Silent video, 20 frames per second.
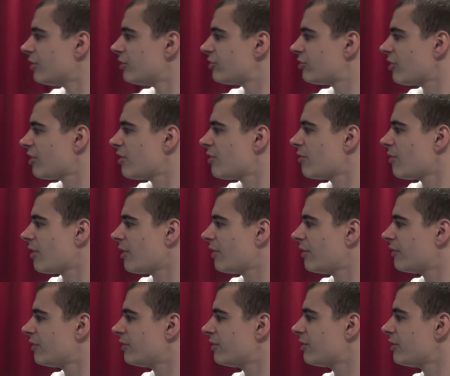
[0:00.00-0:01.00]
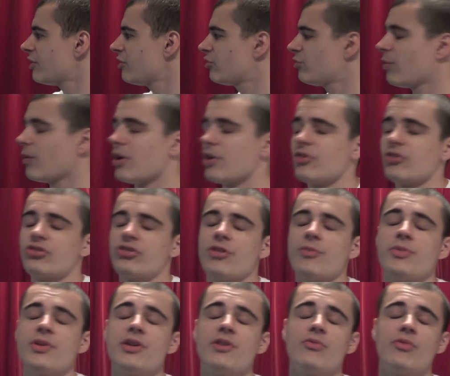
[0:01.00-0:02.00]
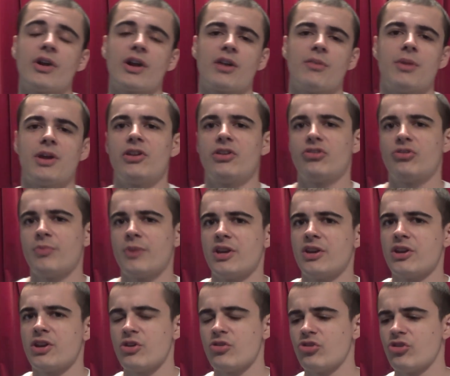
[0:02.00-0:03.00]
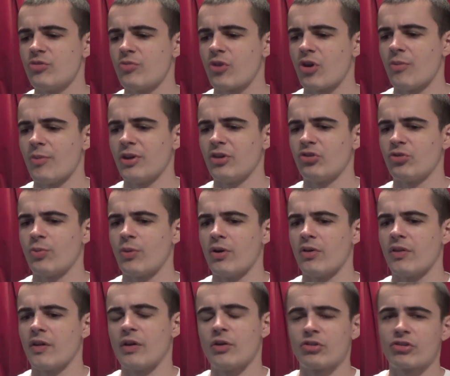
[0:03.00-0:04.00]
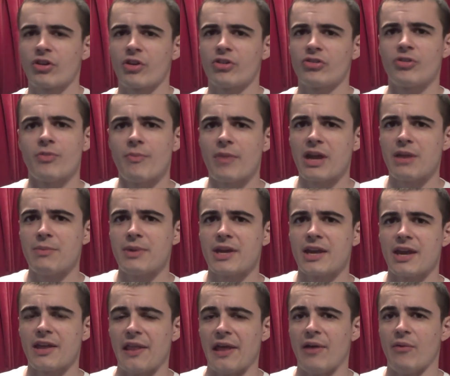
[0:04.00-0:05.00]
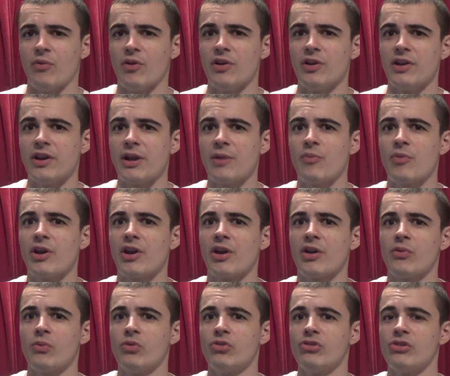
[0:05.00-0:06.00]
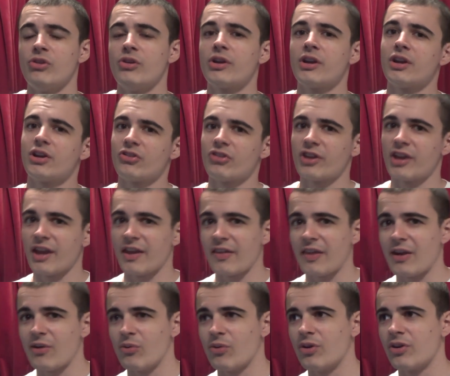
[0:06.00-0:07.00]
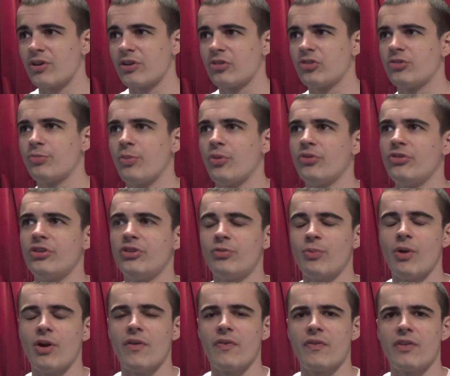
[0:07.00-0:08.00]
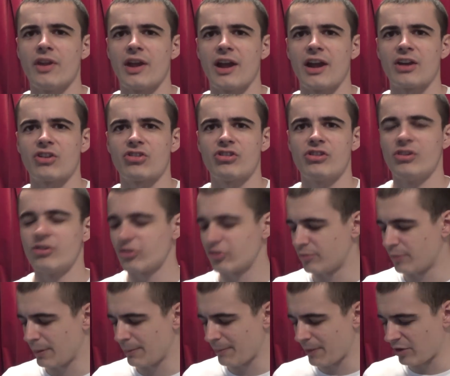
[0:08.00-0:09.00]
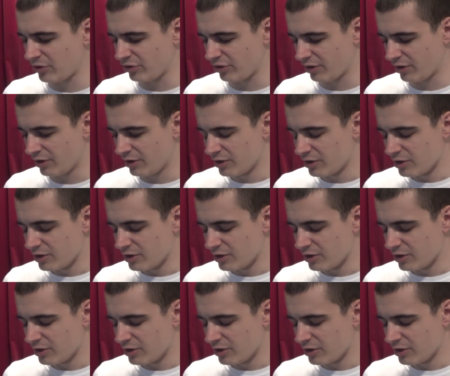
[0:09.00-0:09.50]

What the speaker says: So, this one, somebody recommended to me in a YouTube comments one, I was going to maybe get that one, and then when I was looking to get that one, I spotted one that actually looked a bit better.